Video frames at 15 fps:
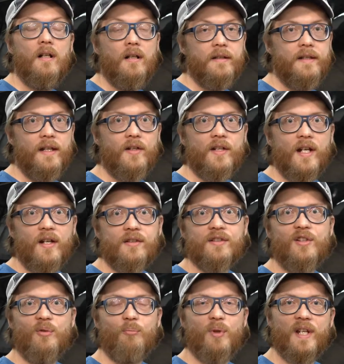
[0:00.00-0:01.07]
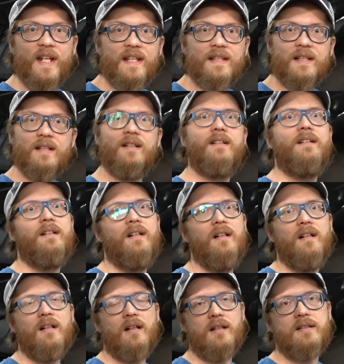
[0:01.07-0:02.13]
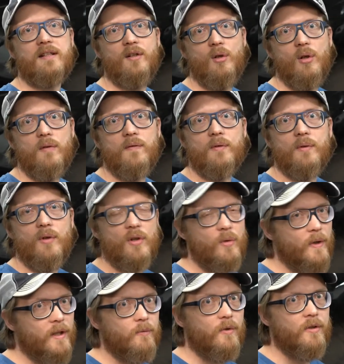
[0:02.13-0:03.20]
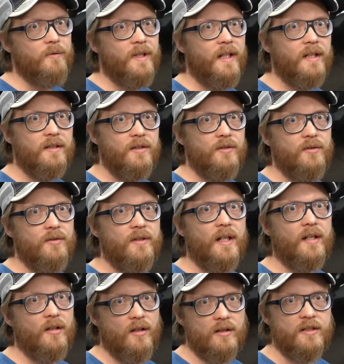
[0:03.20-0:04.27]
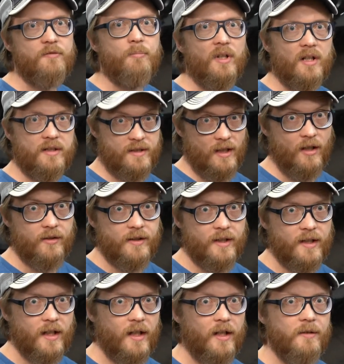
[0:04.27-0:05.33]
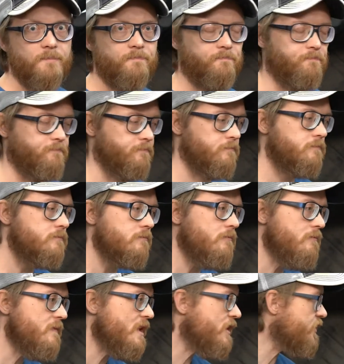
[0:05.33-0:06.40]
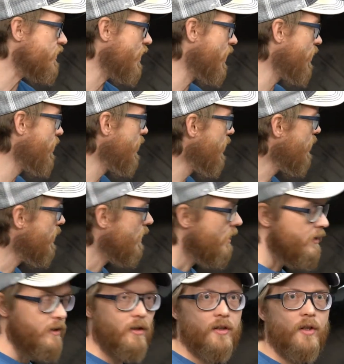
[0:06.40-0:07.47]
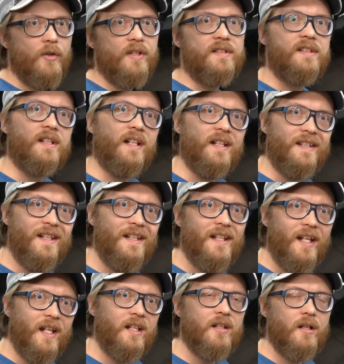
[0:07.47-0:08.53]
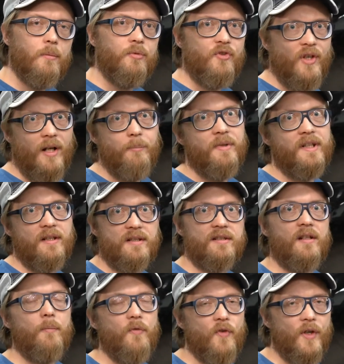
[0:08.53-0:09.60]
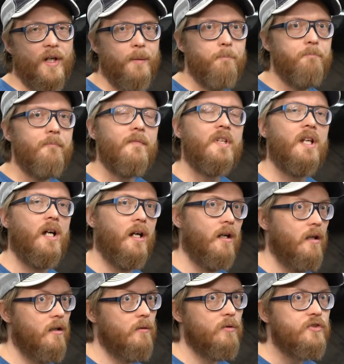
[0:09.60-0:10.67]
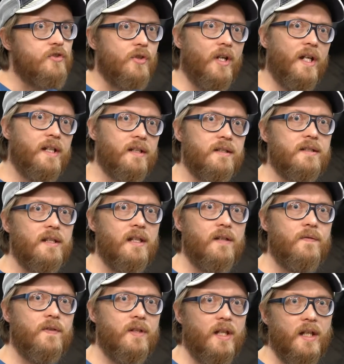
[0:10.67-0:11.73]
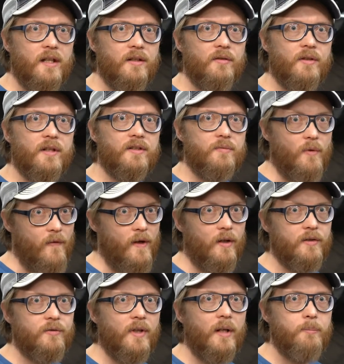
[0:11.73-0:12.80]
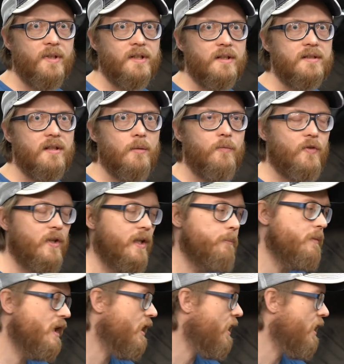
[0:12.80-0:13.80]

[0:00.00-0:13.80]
Teardown complete. Let's go over real quick what we had to do to get all these parts out of the car. So you'll notice that I did end up dropping the subframe. I was trying to see if you can do this without dropping the subframe.